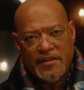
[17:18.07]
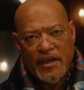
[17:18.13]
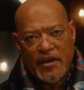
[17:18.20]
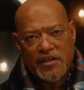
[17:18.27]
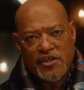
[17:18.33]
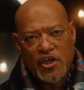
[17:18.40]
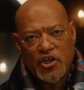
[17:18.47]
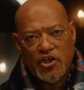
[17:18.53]

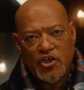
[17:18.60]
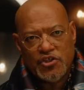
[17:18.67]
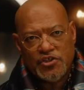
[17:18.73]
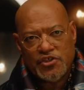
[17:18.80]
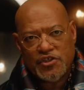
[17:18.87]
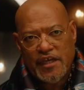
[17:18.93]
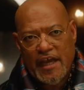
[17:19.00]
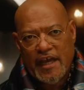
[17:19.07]
There is a
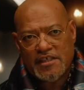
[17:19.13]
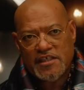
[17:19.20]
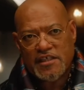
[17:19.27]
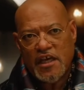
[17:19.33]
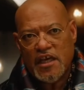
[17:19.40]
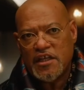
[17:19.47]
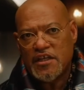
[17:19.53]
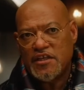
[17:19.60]
good
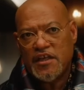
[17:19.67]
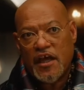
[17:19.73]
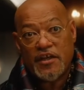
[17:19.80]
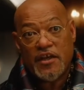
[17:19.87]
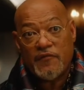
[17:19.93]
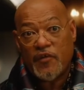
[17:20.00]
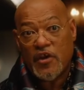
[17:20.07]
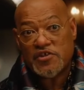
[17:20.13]
chance
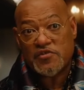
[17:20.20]
none of